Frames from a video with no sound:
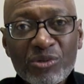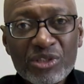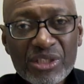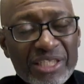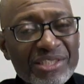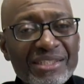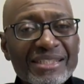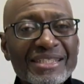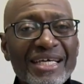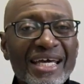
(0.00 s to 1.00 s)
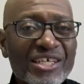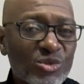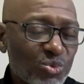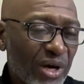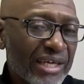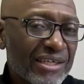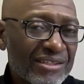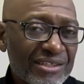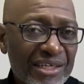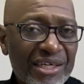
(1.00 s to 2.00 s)
who's listening, and he's waiting
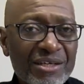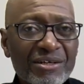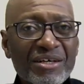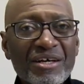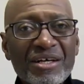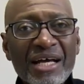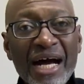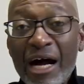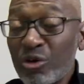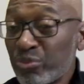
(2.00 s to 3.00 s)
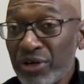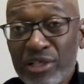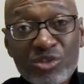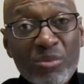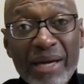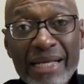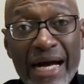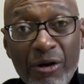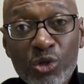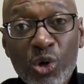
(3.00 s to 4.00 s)
to hear our prayers, no matter
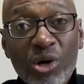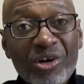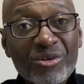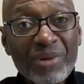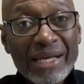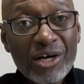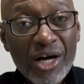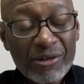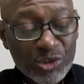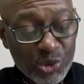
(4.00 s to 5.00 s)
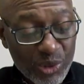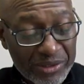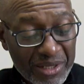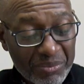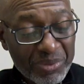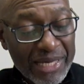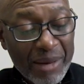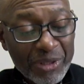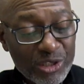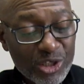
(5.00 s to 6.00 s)
how long or no matter how short. But
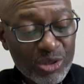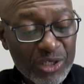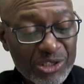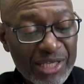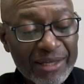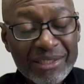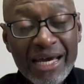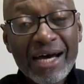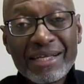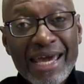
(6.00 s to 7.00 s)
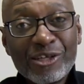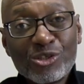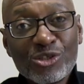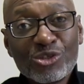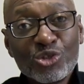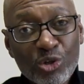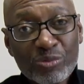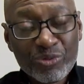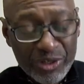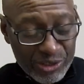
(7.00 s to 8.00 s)
I'm encouraged that God answers
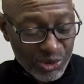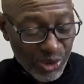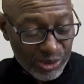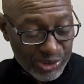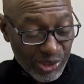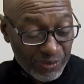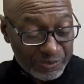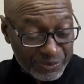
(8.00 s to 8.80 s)
short prayers also.